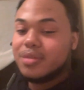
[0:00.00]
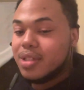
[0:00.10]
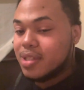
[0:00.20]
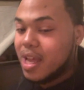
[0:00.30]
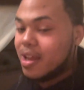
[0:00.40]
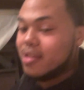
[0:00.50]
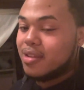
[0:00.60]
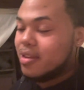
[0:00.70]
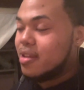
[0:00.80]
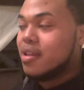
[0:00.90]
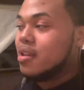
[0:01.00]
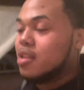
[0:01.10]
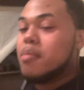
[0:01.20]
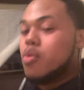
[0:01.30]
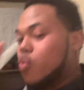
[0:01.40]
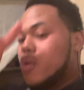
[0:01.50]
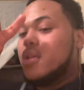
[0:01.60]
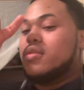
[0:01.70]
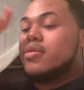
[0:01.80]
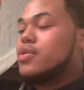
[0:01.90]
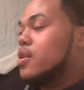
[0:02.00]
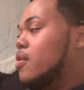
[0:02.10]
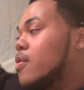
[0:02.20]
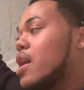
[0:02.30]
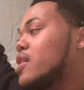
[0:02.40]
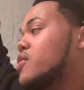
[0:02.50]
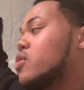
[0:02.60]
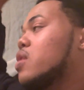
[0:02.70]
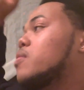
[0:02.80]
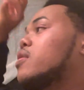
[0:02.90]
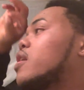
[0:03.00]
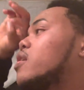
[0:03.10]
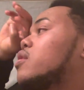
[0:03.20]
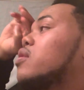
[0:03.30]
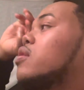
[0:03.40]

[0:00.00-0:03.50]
It's not number one. So I disagree with that.